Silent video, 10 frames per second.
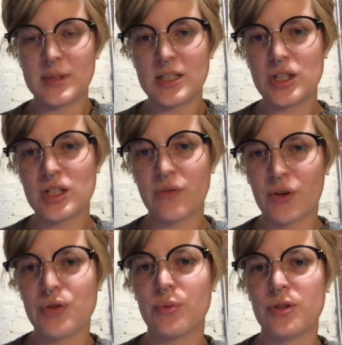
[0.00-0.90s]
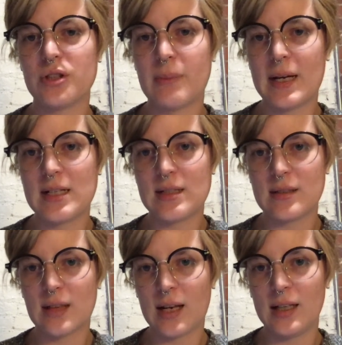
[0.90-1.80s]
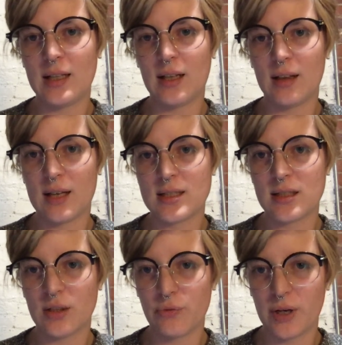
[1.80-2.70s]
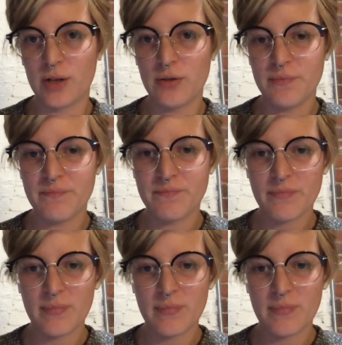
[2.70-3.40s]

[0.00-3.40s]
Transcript: that positions virtual space as anything less than real.